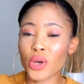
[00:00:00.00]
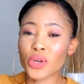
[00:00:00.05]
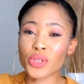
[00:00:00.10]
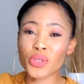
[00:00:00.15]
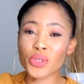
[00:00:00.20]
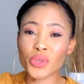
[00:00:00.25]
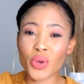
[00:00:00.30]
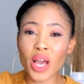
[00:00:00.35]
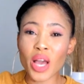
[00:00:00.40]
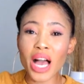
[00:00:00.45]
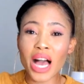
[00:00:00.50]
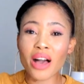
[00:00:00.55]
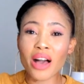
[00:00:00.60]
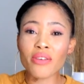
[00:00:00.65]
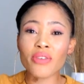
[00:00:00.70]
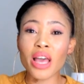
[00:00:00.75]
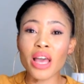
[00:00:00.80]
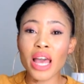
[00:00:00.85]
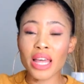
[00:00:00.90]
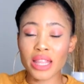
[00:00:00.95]
because you
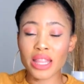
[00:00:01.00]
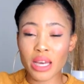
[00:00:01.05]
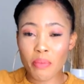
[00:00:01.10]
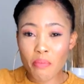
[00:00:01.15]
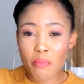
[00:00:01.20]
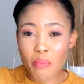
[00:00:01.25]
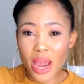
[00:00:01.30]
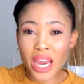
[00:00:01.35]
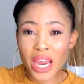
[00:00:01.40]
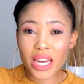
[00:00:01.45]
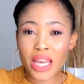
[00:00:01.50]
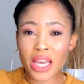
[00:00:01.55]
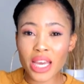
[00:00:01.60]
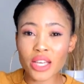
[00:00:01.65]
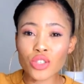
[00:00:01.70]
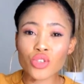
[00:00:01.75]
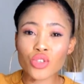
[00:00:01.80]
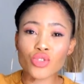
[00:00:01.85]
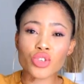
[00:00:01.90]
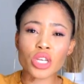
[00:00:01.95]
have the main
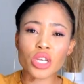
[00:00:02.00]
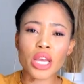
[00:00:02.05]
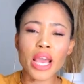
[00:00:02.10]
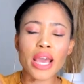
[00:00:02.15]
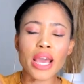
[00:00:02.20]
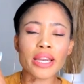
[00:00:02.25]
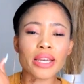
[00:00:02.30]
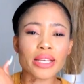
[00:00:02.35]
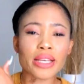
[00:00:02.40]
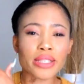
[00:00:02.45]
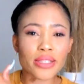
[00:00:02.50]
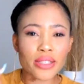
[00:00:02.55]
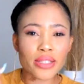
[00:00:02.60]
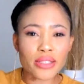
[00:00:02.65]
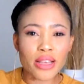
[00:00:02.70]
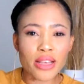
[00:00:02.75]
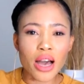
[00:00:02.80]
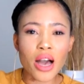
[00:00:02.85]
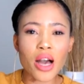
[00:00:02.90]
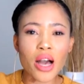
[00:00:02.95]
history and the
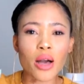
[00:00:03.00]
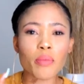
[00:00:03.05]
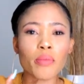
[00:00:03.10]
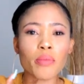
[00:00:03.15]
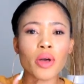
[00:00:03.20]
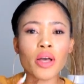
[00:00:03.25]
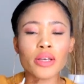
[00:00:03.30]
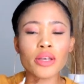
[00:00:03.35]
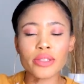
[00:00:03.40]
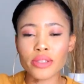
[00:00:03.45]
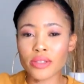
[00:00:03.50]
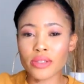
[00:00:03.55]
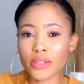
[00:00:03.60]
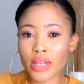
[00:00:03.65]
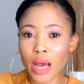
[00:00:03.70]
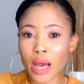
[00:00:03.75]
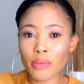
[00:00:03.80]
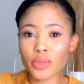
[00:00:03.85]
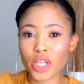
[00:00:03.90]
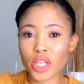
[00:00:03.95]

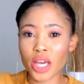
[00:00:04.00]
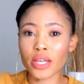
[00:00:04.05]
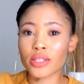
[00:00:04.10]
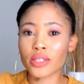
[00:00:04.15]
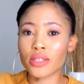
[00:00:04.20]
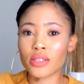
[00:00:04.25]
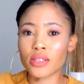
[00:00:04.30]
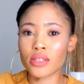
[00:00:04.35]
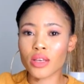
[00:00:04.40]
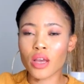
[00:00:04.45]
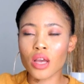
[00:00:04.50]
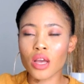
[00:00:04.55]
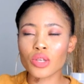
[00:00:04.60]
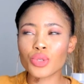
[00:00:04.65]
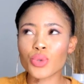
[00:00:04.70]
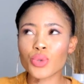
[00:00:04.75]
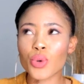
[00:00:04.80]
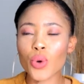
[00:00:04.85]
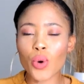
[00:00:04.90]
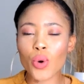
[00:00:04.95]
sub-subjects.
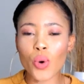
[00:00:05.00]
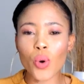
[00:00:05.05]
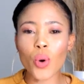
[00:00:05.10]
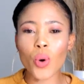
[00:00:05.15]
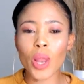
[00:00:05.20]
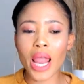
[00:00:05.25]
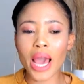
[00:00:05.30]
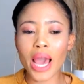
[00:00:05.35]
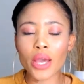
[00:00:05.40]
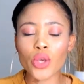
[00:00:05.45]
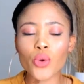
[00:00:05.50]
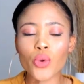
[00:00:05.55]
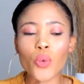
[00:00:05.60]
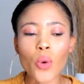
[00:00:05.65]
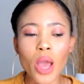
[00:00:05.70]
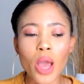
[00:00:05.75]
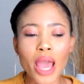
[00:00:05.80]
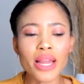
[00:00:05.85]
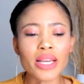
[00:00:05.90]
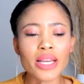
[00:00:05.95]
So like
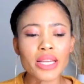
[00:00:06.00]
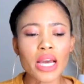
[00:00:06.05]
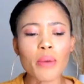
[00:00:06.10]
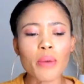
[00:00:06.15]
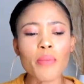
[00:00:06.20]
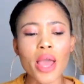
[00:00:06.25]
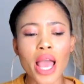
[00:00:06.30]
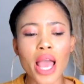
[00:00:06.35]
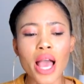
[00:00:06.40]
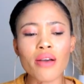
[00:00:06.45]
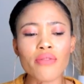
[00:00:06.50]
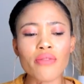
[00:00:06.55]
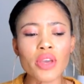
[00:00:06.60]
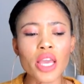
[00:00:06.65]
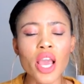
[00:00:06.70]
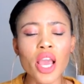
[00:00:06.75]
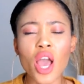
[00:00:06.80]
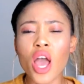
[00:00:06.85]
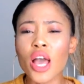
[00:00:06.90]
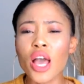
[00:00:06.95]
you ended up
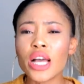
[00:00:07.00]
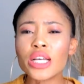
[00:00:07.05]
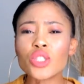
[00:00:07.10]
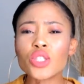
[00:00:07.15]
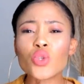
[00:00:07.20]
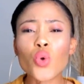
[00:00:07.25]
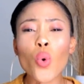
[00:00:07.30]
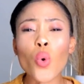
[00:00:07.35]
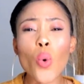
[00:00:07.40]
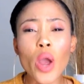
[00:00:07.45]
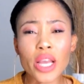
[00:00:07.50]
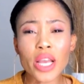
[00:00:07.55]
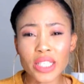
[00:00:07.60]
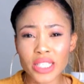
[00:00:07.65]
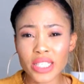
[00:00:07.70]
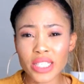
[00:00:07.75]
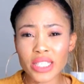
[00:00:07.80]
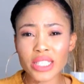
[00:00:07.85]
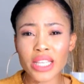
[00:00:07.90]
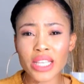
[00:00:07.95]
having
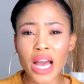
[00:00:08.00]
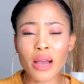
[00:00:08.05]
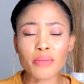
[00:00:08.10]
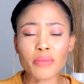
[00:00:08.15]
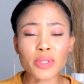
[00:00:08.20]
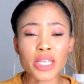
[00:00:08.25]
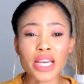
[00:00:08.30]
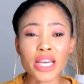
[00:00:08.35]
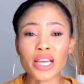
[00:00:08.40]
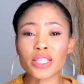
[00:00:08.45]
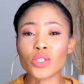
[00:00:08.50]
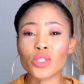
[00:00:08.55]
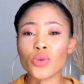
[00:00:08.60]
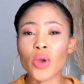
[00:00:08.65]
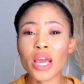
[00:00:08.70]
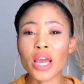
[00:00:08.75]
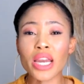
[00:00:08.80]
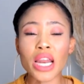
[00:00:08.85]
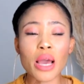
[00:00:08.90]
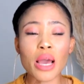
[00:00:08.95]
20
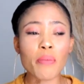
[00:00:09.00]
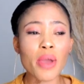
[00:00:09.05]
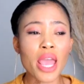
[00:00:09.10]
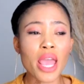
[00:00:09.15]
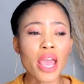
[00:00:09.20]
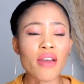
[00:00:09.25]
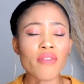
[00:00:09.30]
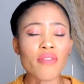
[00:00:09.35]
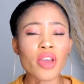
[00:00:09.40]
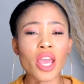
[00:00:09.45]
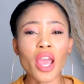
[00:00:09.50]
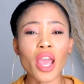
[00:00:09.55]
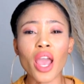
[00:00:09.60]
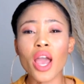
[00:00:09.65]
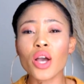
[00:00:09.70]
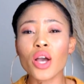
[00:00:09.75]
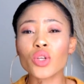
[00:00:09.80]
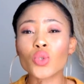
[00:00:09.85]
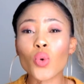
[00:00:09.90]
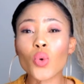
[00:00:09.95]
subjects, you ended up
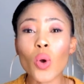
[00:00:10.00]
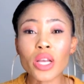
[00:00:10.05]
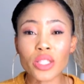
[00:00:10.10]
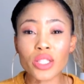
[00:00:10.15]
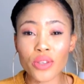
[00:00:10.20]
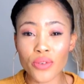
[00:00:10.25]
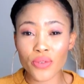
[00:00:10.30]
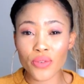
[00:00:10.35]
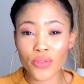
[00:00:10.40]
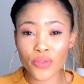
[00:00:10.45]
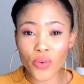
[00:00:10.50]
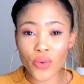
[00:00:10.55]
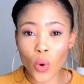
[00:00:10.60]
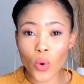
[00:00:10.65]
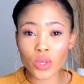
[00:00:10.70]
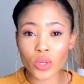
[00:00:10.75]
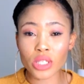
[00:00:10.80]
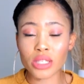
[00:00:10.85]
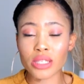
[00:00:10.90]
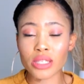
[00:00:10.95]
having
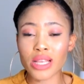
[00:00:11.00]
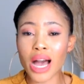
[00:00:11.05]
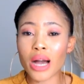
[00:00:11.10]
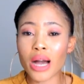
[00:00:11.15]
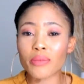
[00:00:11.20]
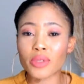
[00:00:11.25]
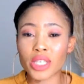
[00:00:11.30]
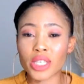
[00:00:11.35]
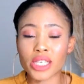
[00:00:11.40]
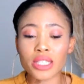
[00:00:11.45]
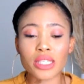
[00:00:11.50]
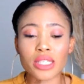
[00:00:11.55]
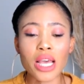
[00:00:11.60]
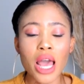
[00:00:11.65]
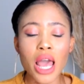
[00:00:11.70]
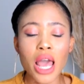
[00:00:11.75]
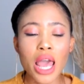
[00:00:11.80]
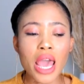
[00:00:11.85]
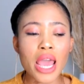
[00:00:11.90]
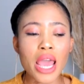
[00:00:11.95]
24
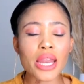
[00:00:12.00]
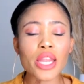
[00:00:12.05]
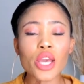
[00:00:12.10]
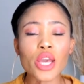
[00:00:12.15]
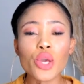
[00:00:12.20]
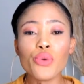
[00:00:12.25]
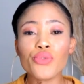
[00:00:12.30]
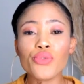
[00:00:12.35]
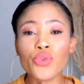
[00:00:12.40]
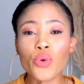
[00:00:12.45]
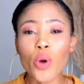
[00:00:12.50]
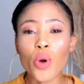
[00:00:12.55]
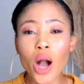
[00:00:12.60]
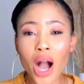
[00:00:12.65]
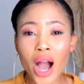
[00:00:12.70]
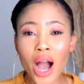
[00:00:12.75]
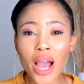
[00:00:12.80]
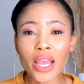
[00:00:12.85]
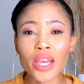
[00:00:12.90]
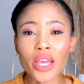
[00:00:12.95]
subjects. And if
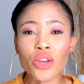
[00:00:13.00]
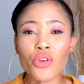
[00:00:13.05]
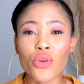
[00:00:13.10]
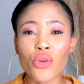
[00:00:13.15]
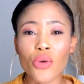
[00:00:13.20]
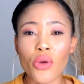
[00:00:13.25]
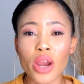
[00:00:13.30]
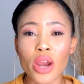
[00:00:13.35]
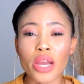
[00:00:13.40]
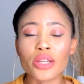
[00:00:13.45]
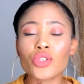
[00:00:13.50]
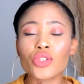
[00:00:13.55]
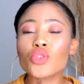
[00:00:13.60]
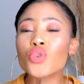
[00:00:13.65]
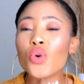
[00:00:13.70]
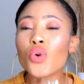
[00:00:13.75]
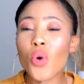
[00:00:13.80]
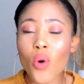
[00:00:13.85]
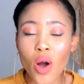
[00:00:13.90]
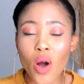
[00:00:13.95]
you are in
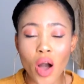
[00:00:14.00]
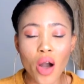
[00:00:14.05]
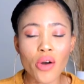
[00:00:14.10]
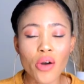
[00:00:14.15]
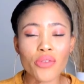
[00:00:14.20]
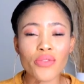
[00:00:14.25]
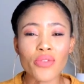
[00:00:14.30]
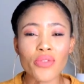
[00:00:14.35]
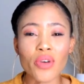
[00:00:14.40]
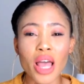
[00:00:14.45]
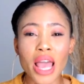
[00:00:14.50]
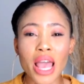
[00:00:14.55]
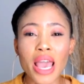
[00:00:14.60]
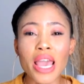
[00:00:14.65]
grade 12,